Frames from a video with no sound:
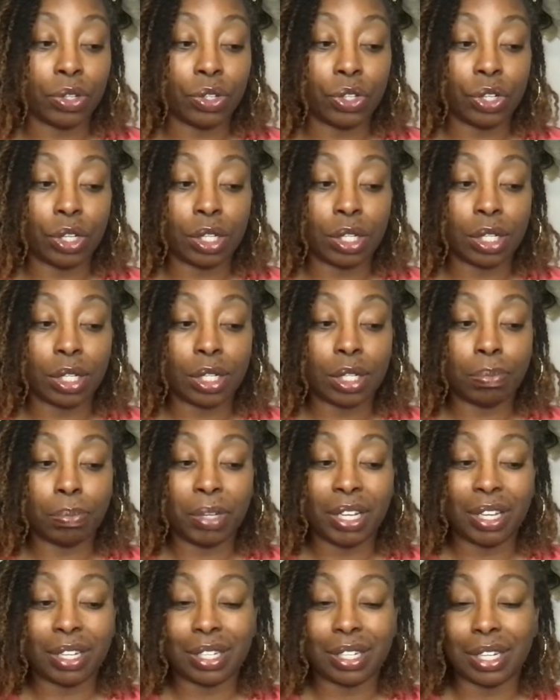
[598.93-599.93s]
just
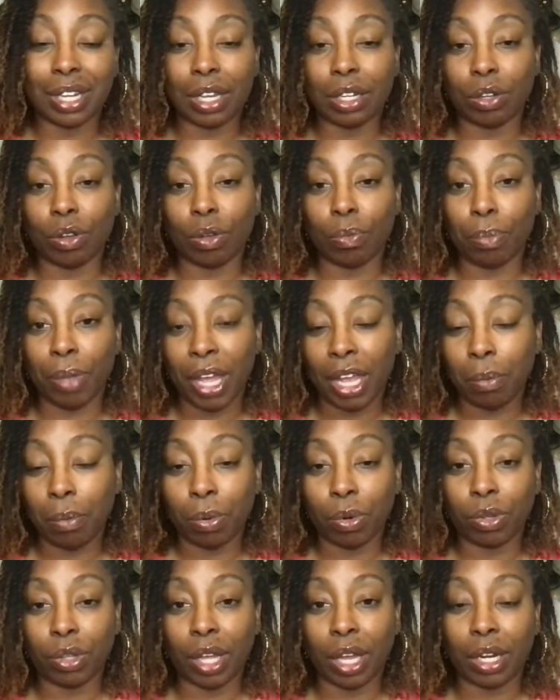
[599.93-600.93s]
because it says on
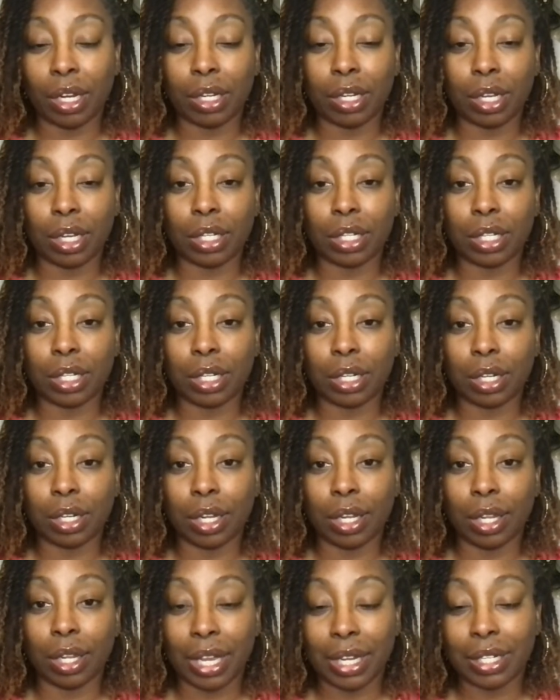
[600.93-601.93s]
paper that it does
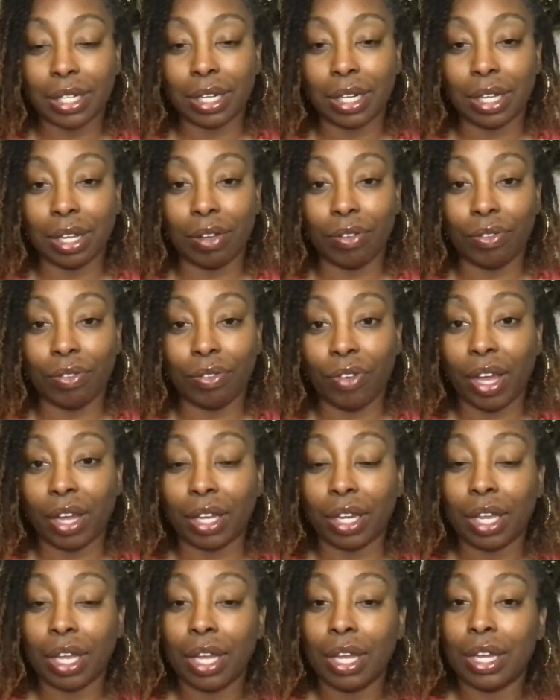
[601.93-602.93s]
lessen the
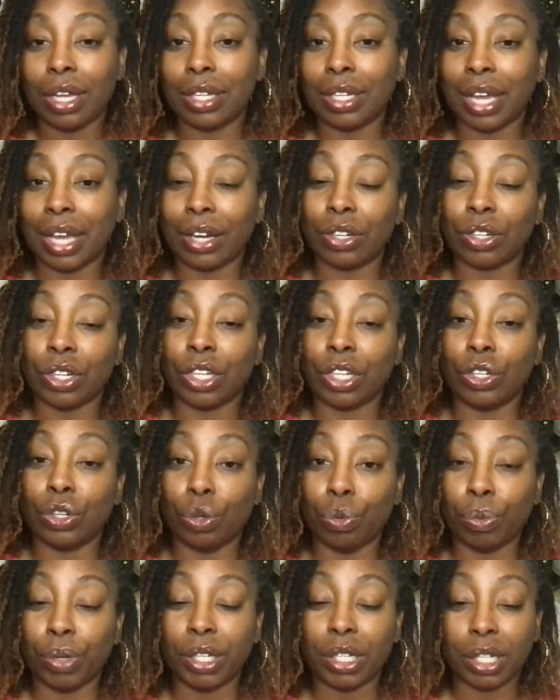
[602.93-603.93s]
effect, is actually
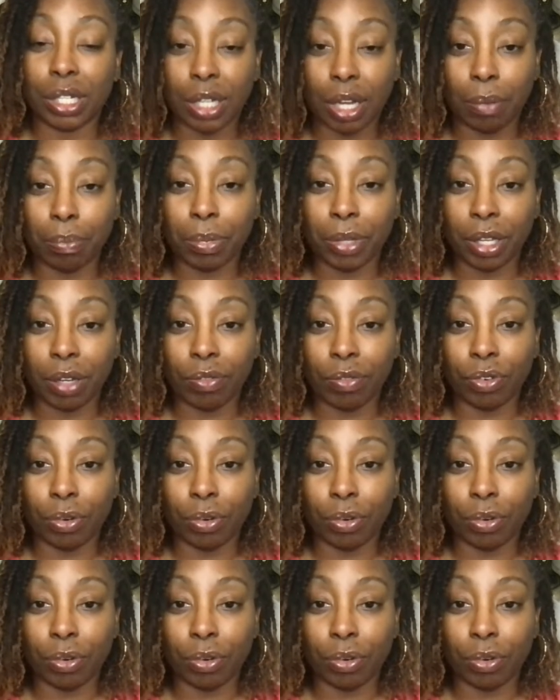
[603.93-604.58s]
doing something